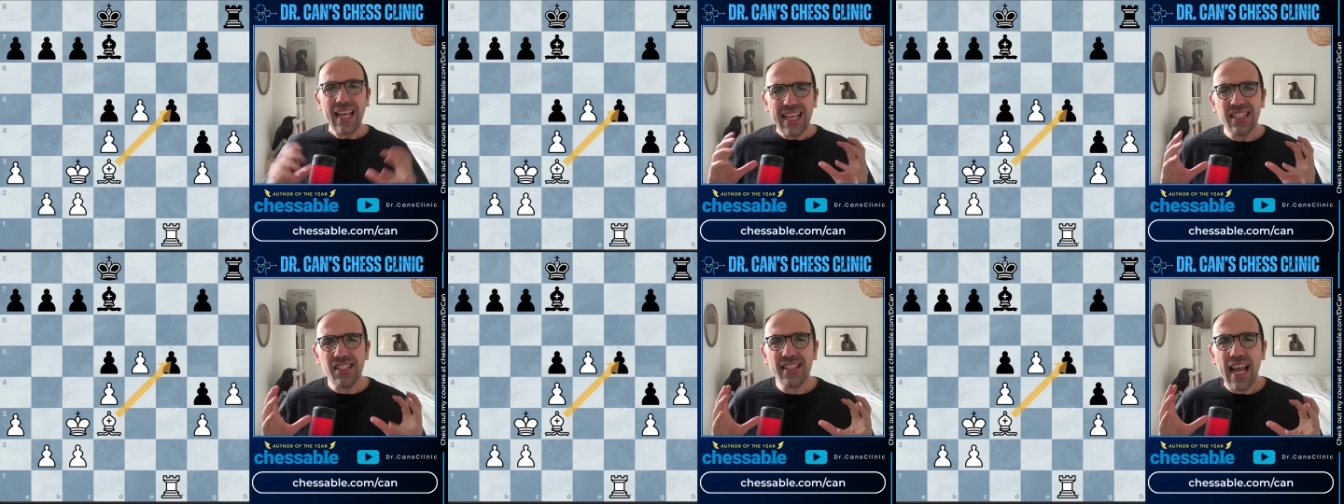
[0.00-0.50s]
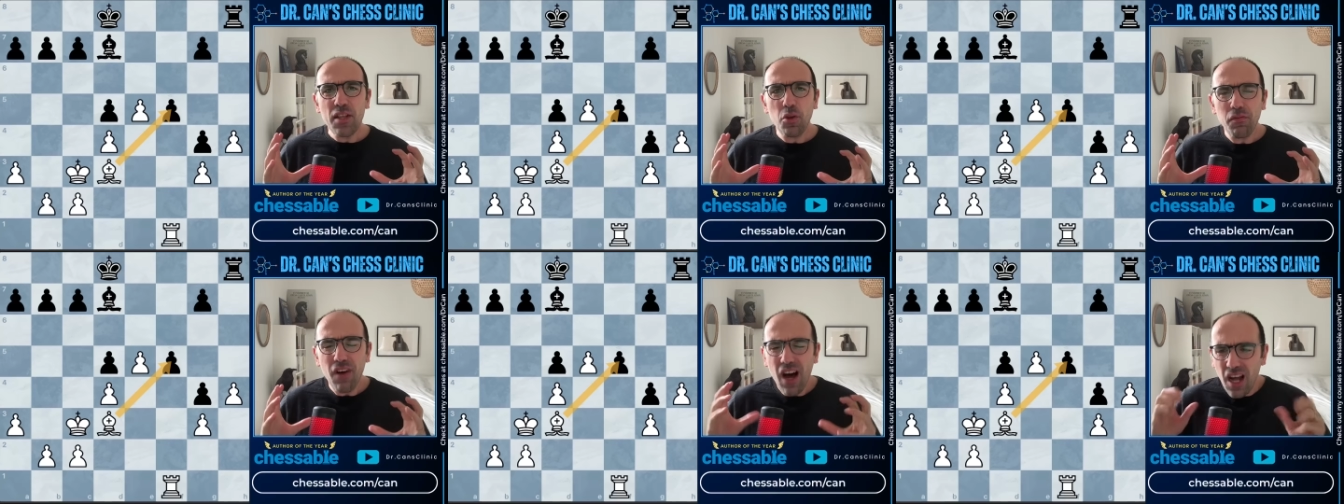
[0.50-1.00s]
A state
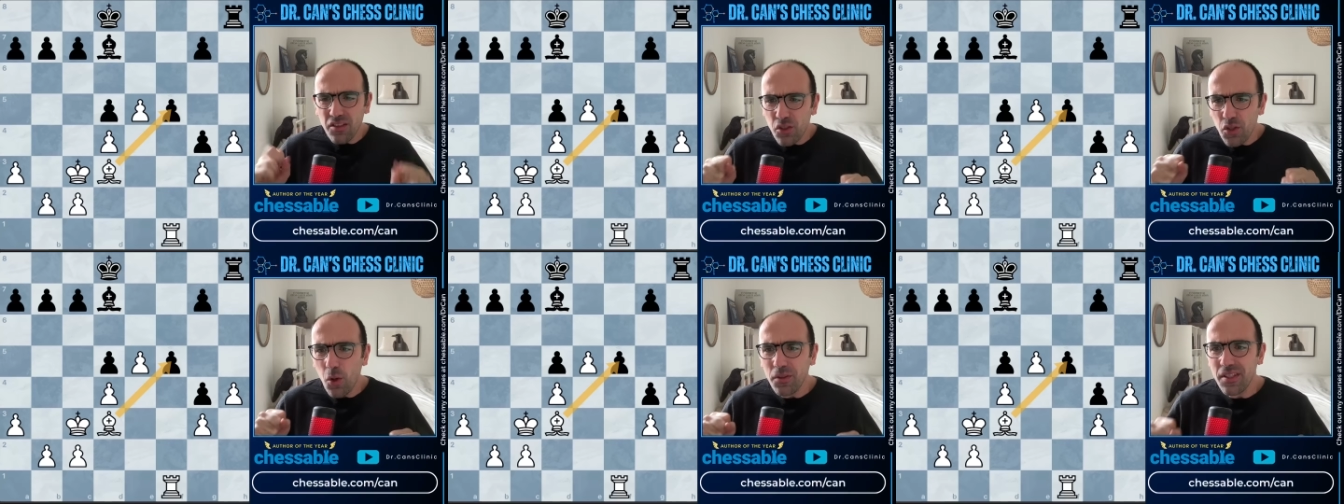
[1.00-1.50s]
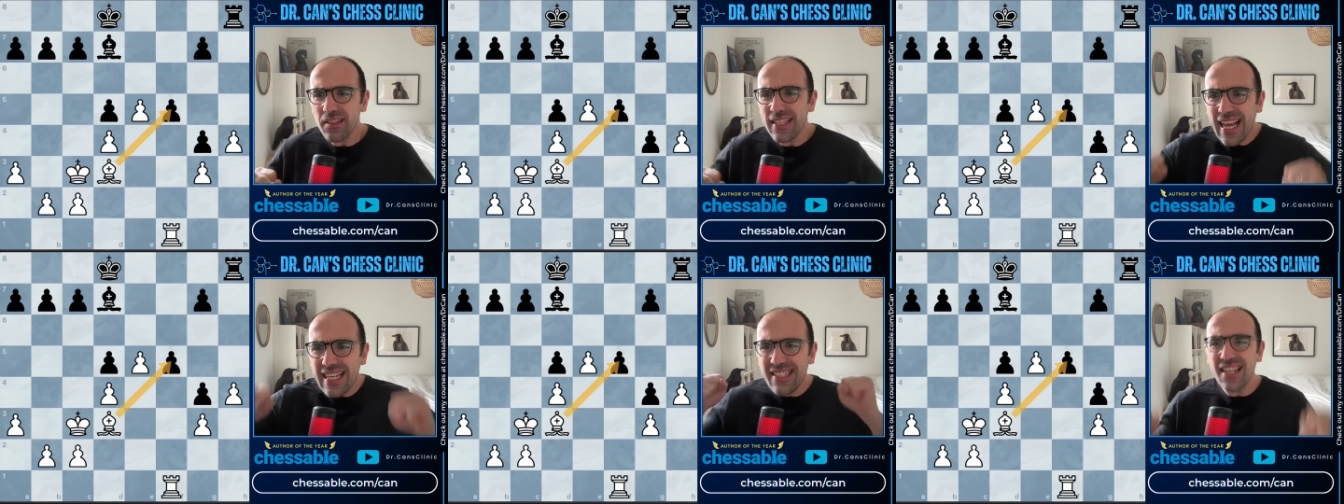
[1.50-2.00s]
of uncertainty
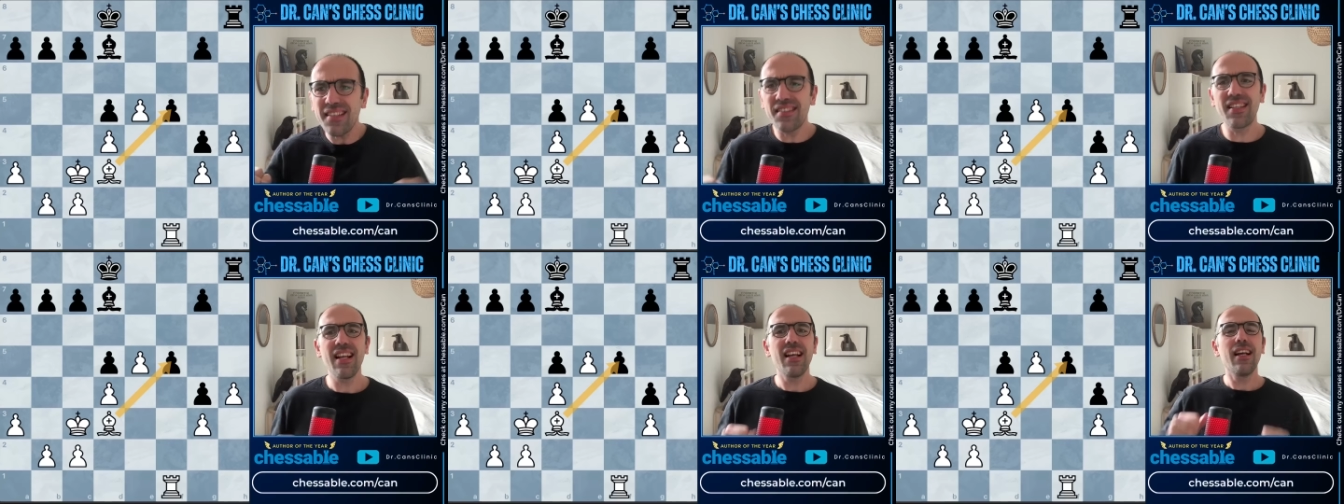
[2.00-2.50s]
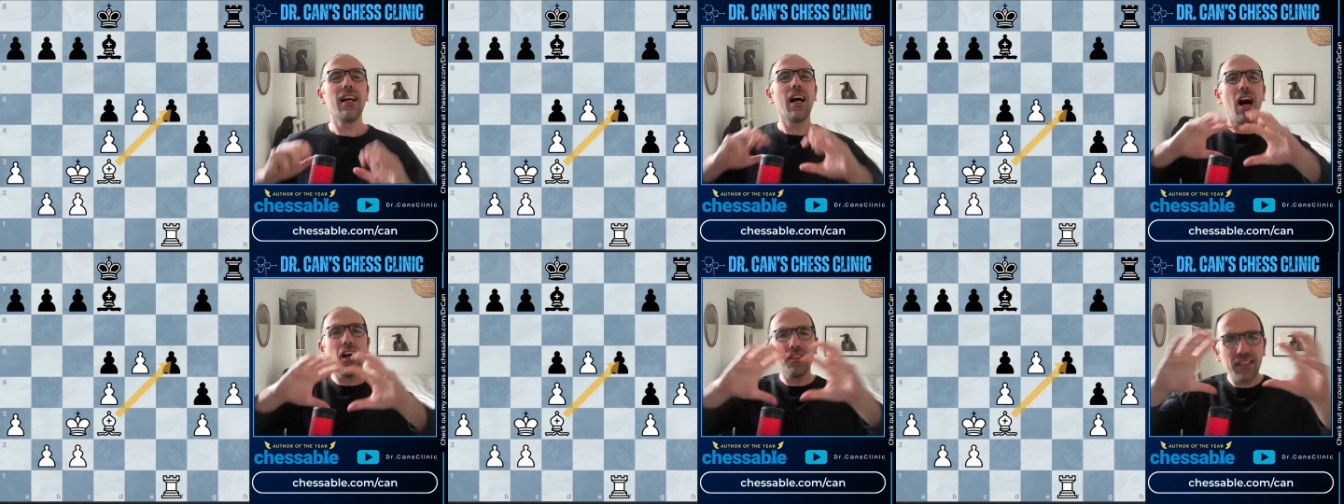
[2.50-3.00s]
exists
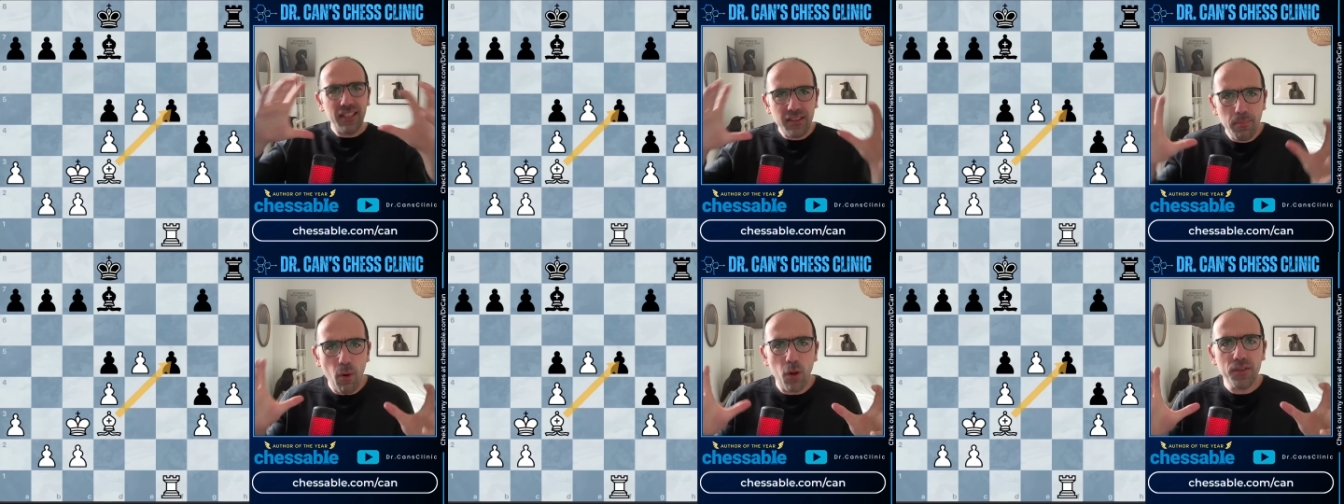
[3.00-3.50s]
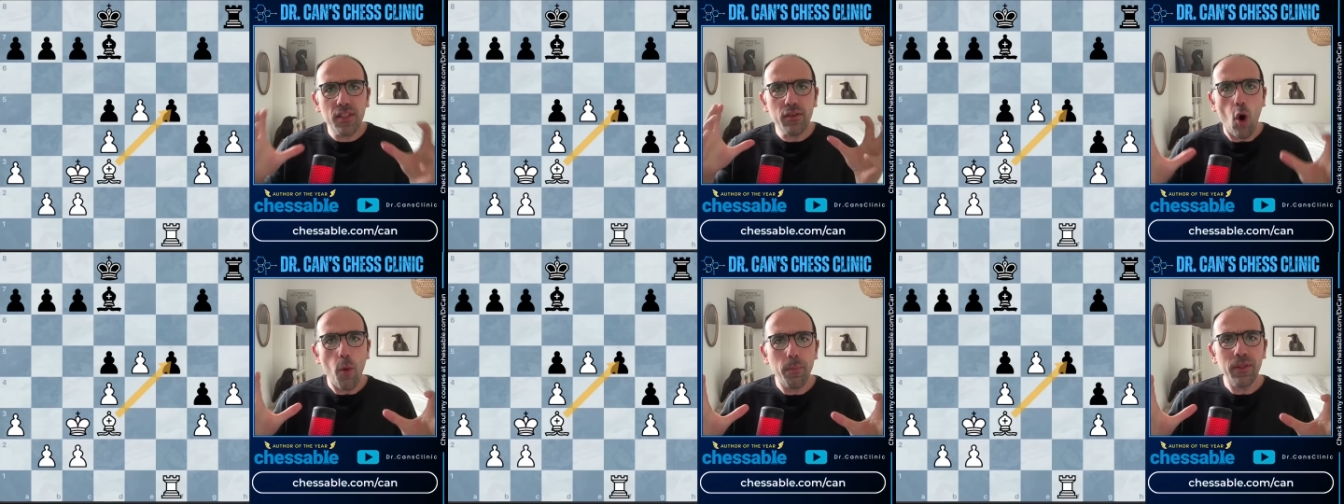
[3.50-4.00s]
until the box is
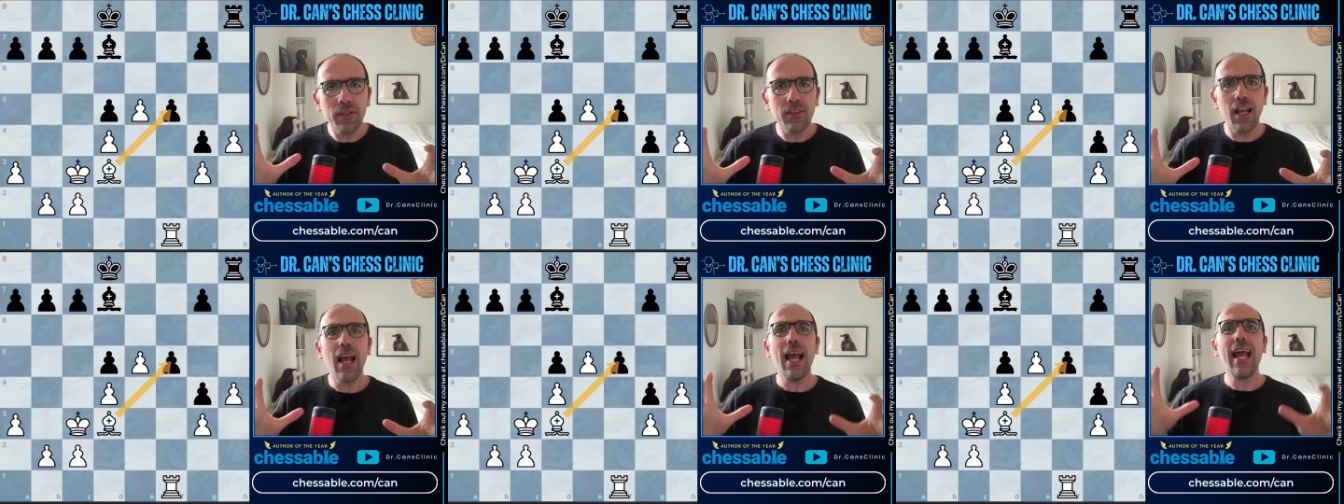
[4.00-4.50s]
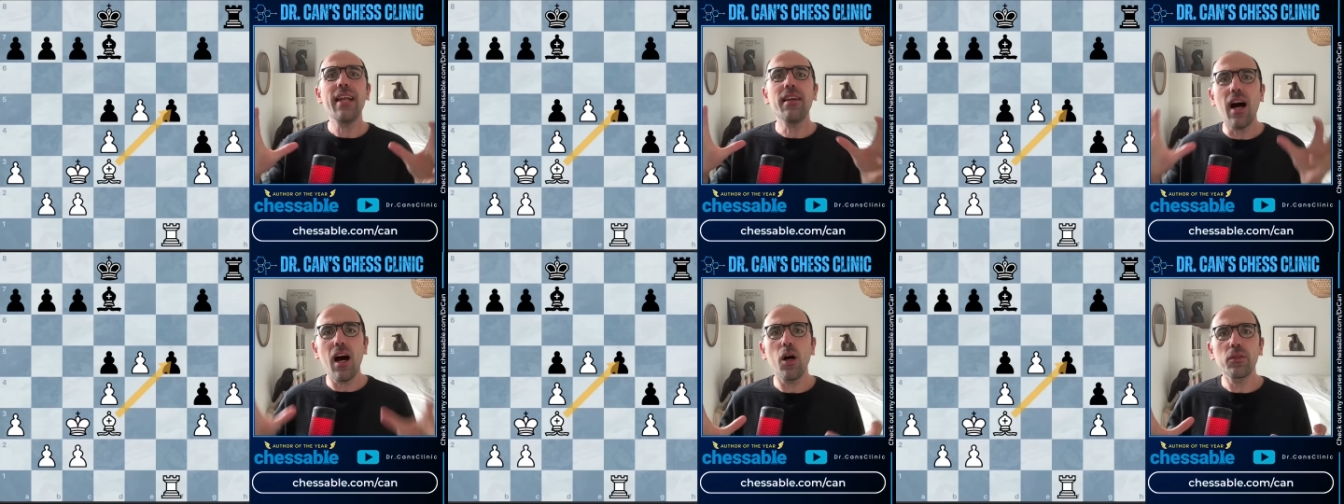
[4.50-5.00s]
open and
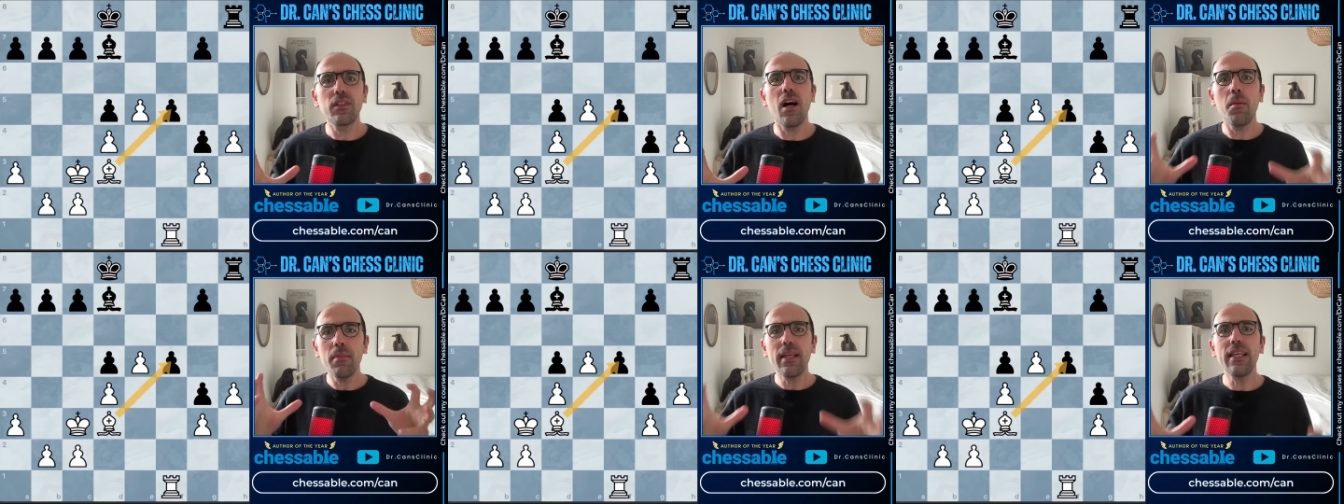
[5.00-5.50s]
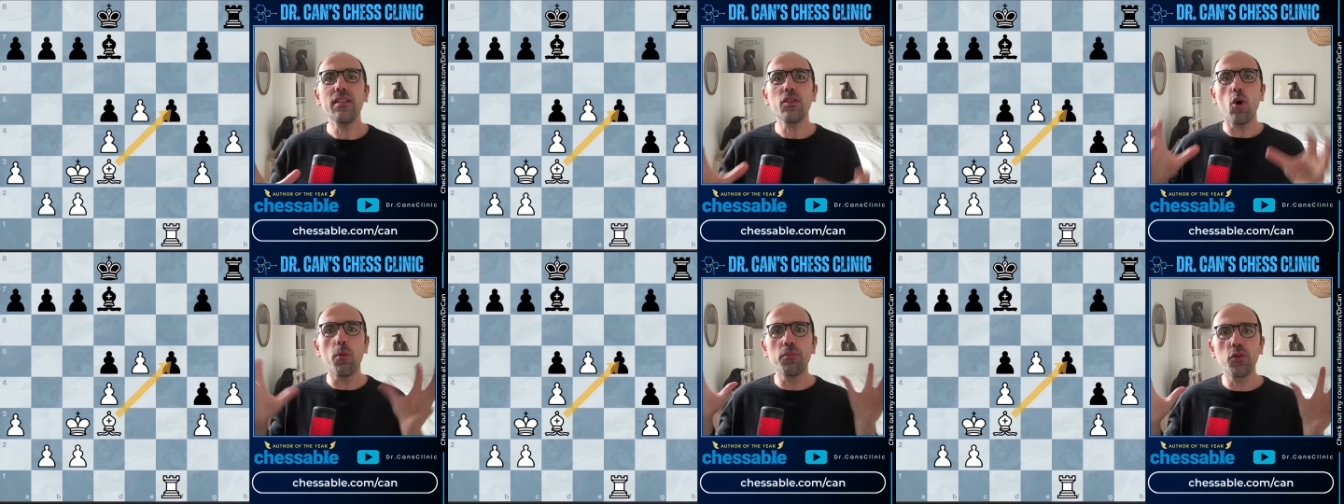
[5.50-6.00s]
outcome is
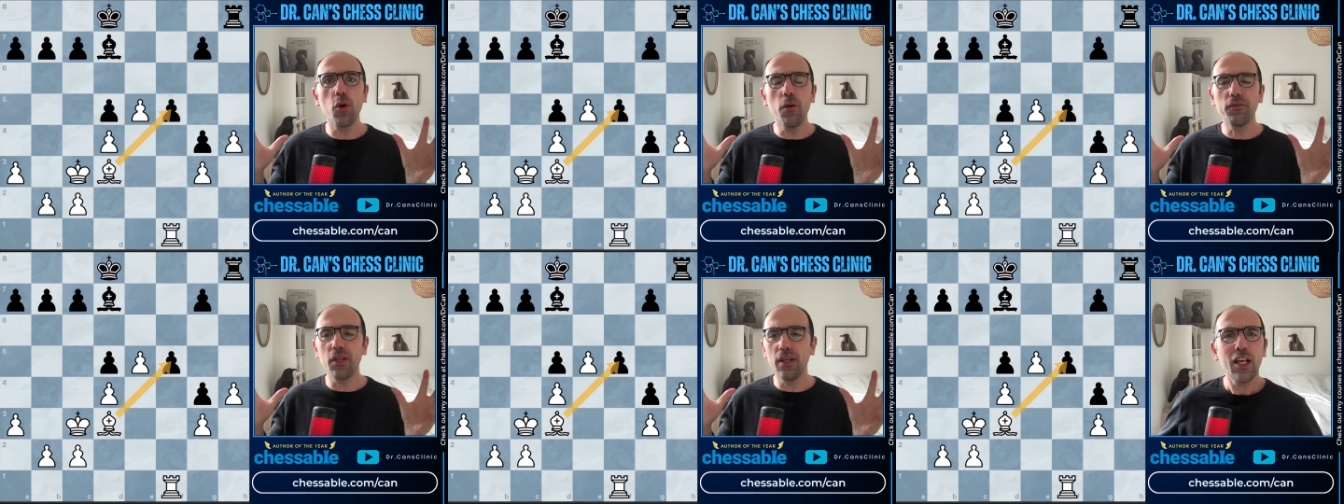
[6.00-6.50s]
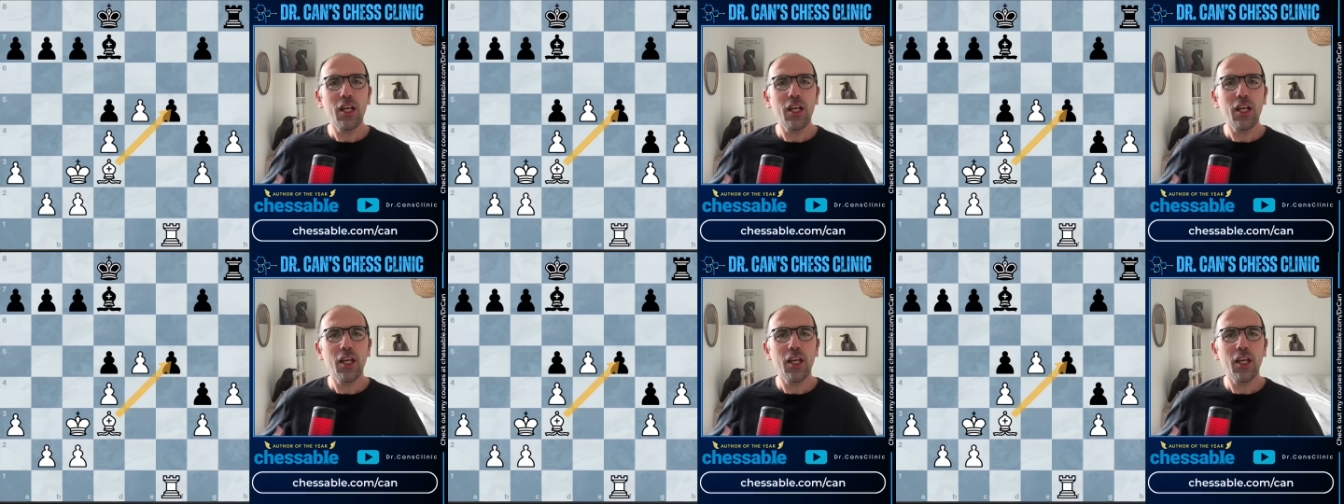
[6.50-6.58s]
observed.